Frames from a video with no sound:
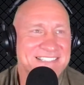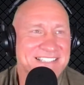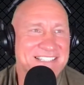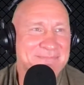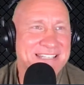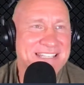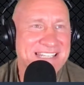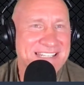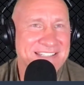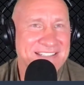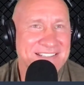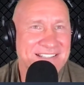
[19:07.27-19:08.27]
is
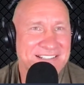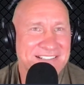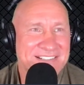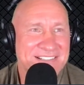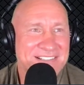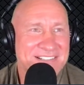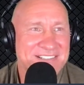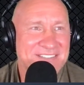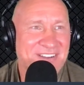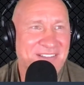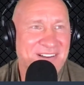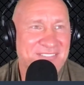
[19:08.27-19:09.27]
beginning to
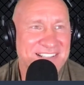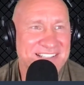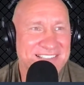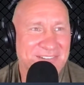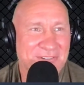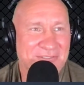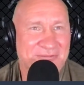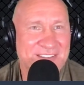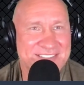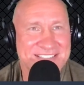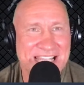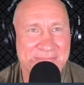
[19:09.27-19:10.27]
pop up. Look at the old
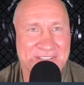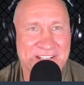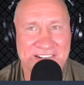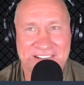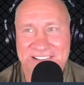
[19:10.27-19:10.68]
face slap there.